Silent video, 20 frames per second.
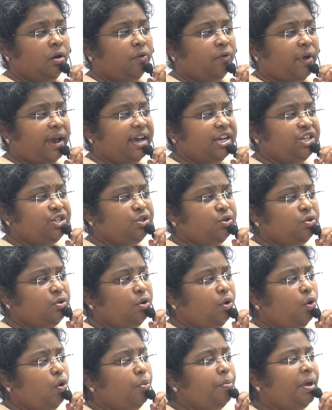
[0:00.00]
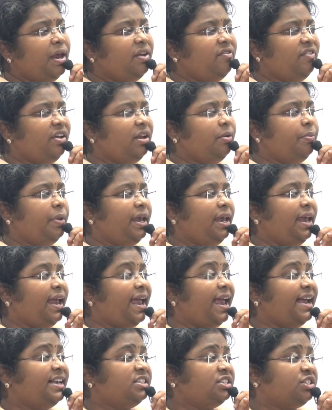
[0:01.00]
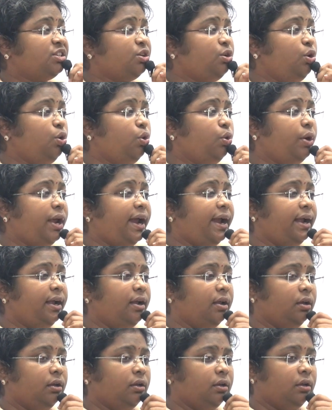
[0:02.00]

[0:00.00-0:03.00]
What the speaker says: why should women will be excluded?